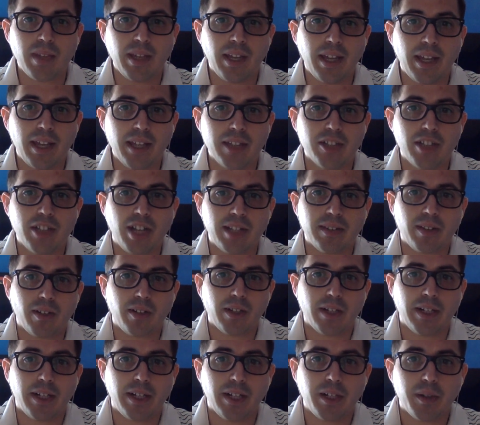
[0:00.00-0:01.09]
Hey, John
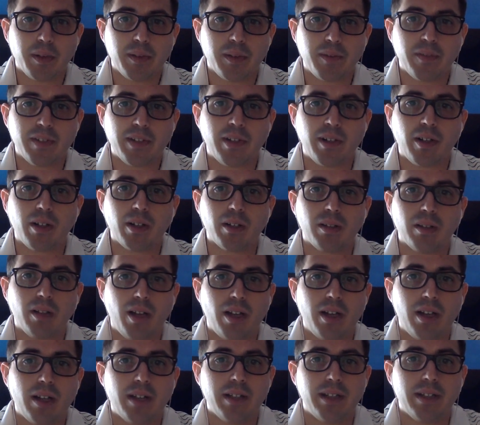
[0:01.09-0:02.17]
Laura here with Fornaro Law,